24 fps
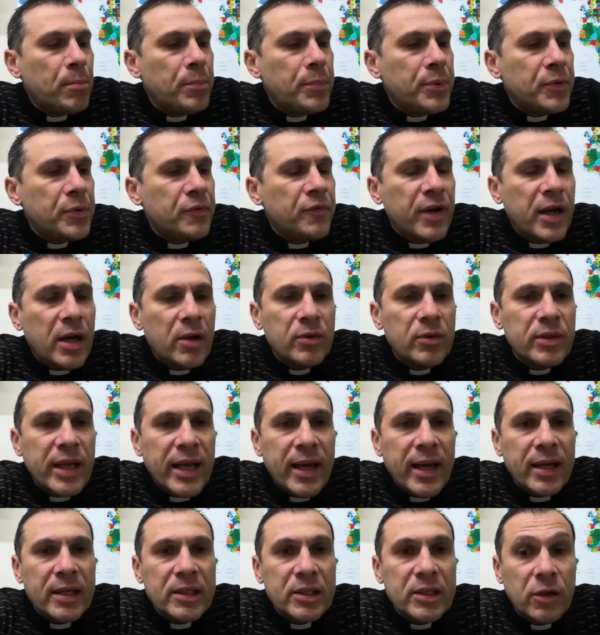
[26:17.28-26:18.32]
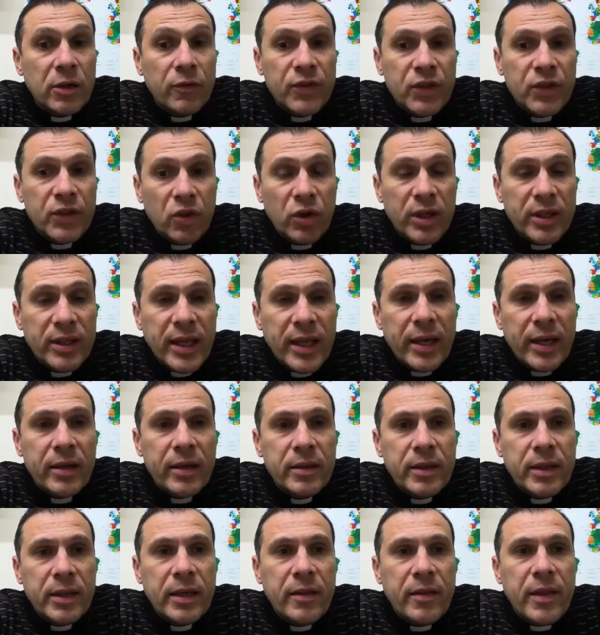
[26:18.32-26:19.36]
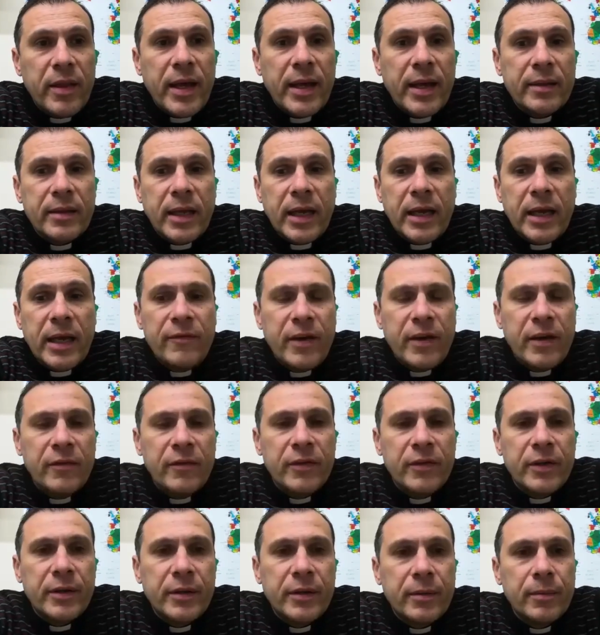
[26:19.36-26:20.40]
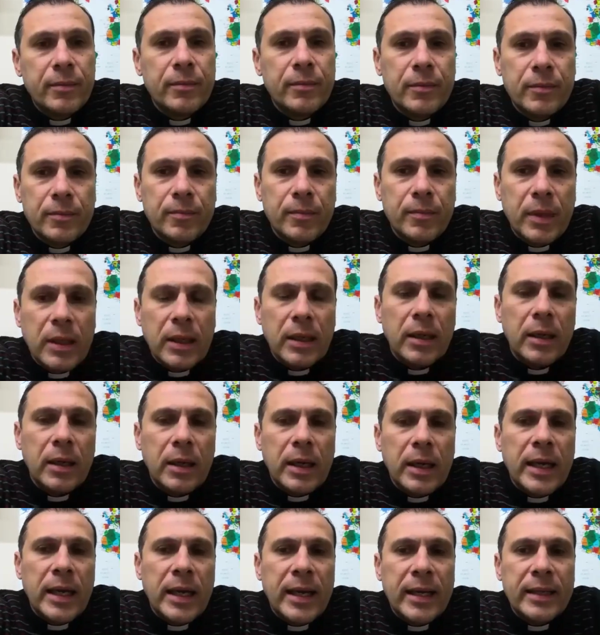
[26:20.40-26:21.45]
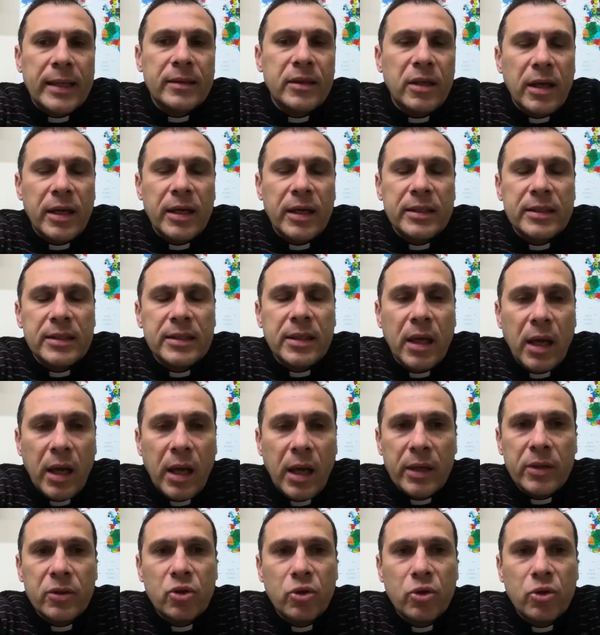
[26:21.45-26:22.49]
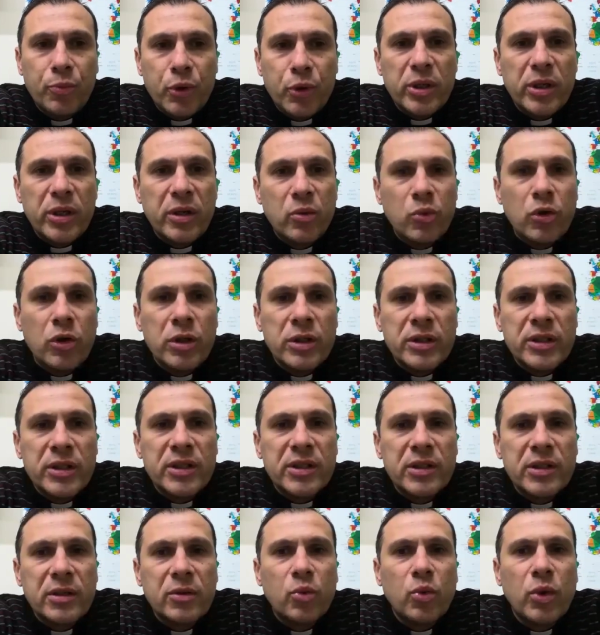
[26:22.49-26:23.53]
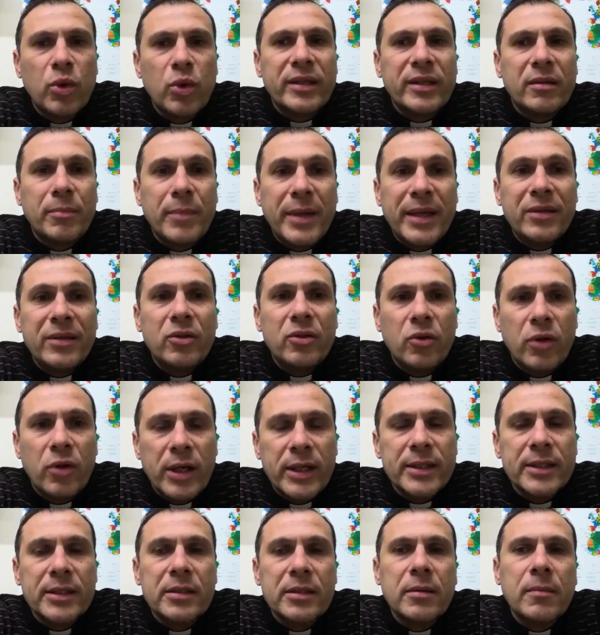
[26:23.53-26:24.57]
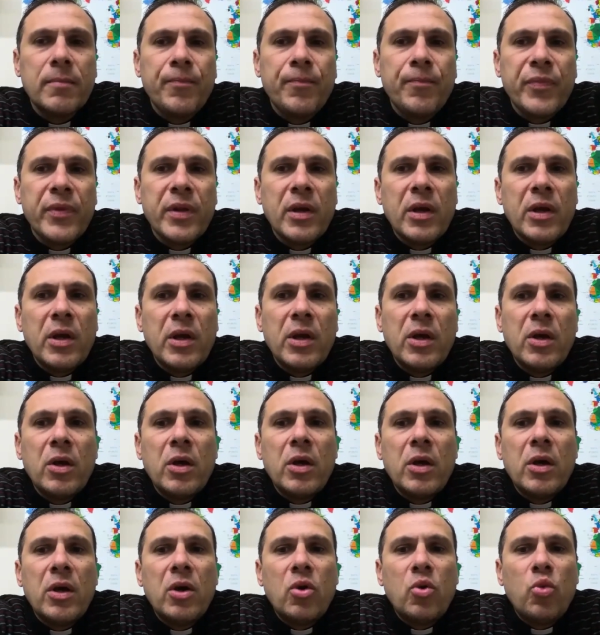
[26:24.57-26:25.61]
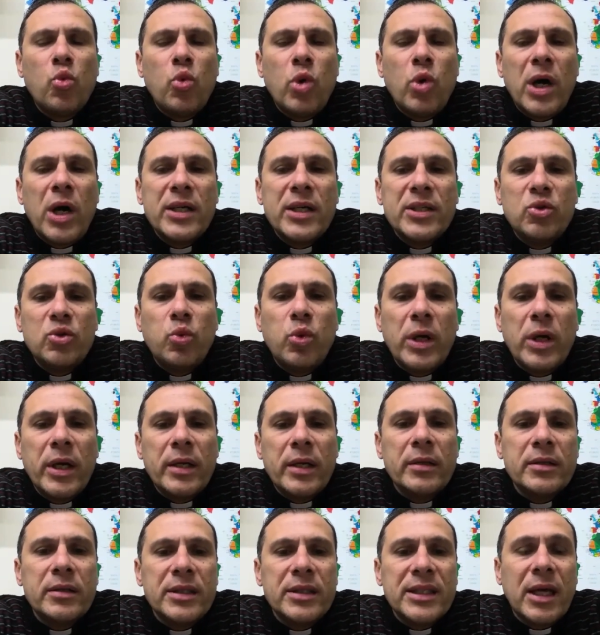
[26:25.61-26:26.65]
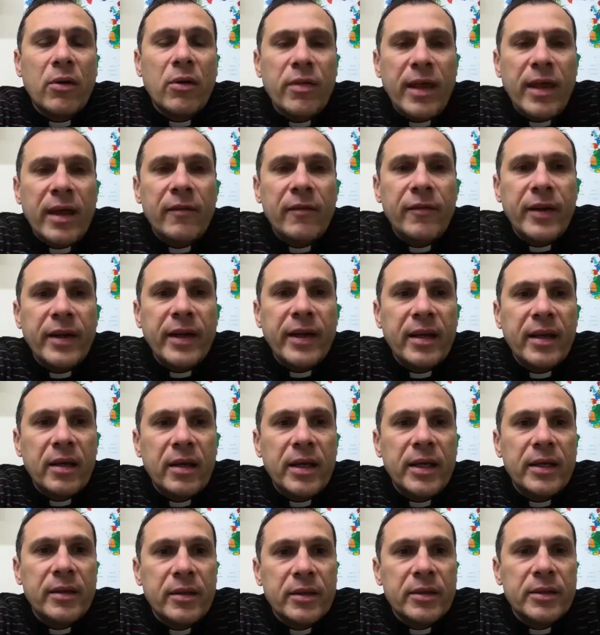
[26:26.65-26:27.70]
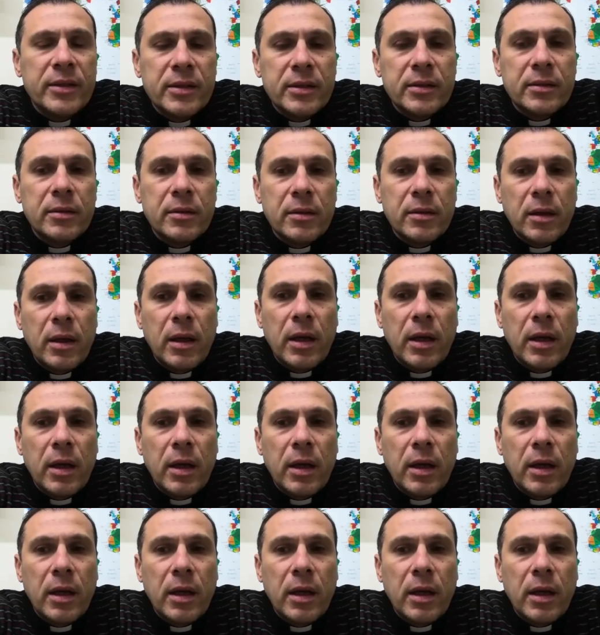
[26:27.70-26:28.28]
profound acts of solidarity that I've ever, and it's hard to put in words what it meant to us, was when South African leaders